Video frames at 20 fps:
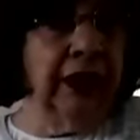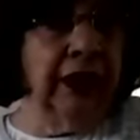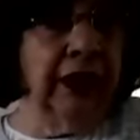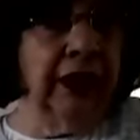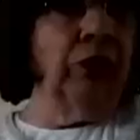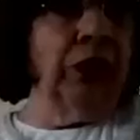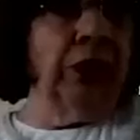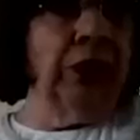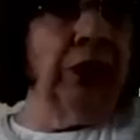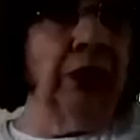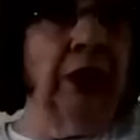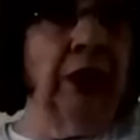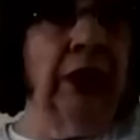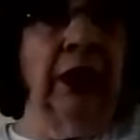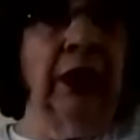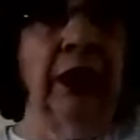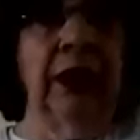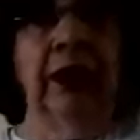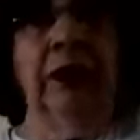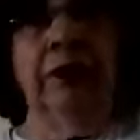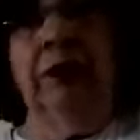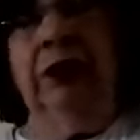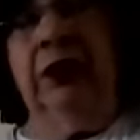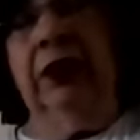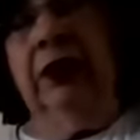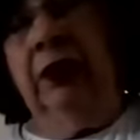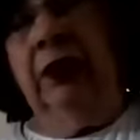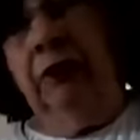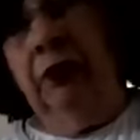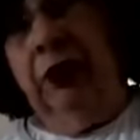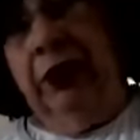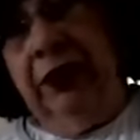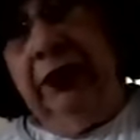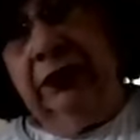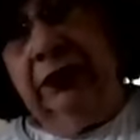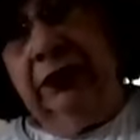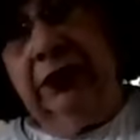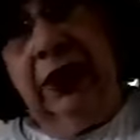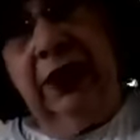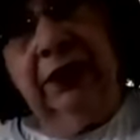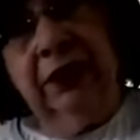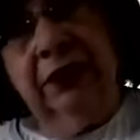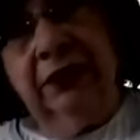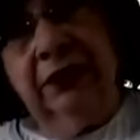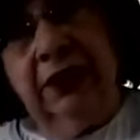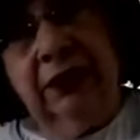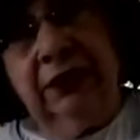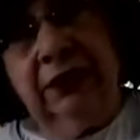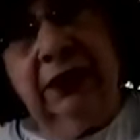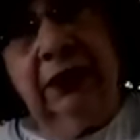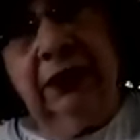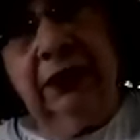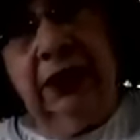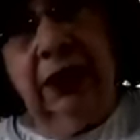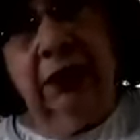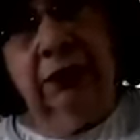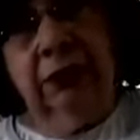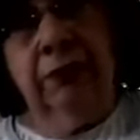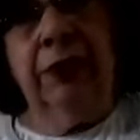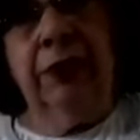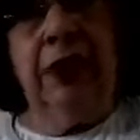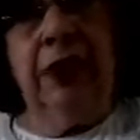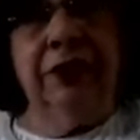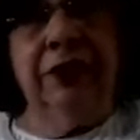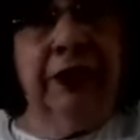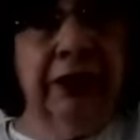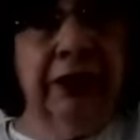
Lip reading: on Blackboard. When I assign the test